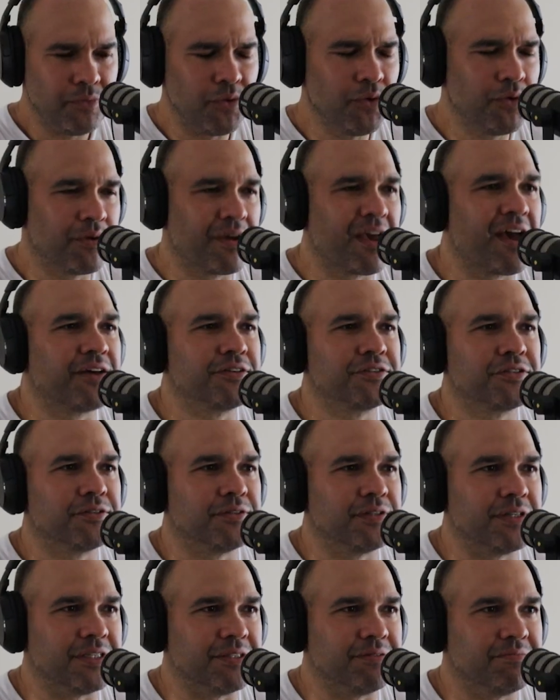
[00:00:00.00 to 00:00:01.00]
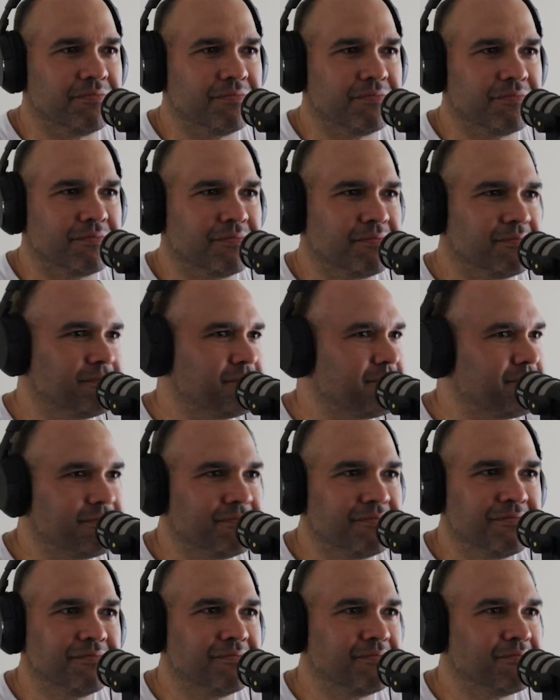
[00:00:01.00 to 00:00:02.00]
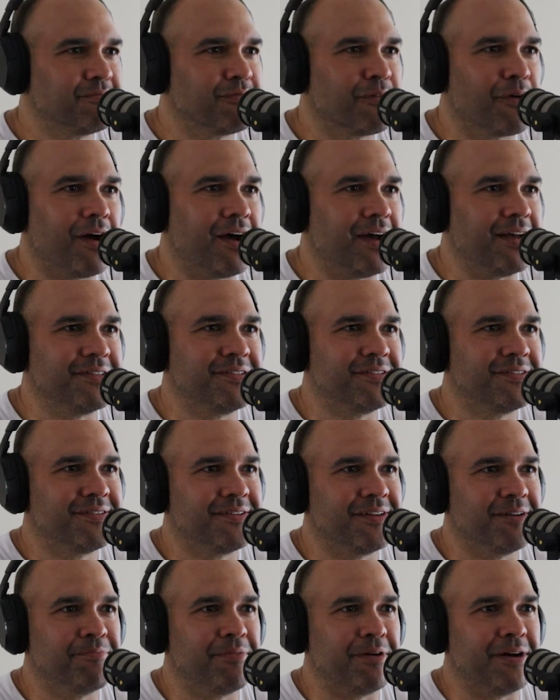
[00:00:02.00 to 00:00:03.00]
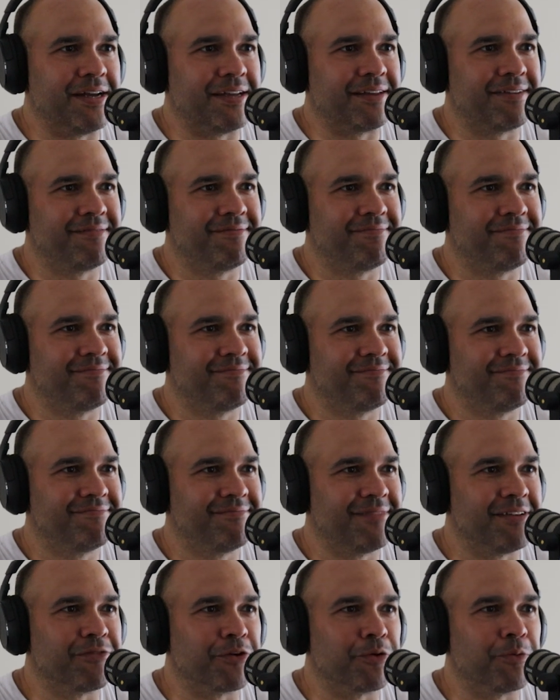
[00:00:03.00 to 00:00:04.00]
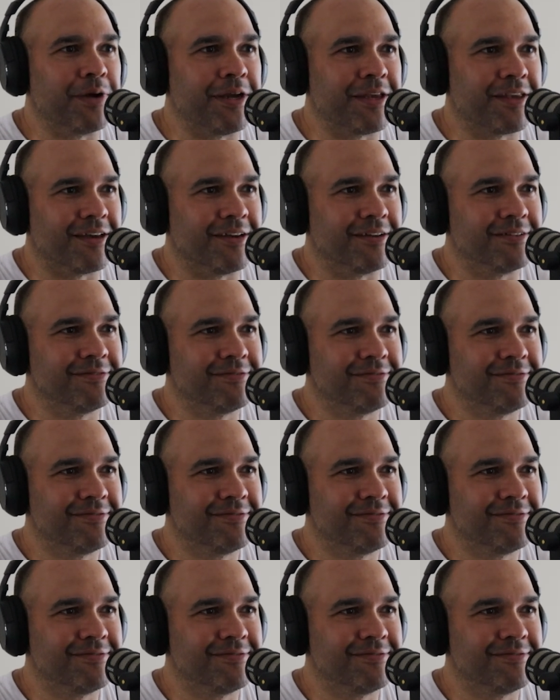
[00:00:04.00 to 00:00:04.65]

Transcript: who casually rides a bike every weekend.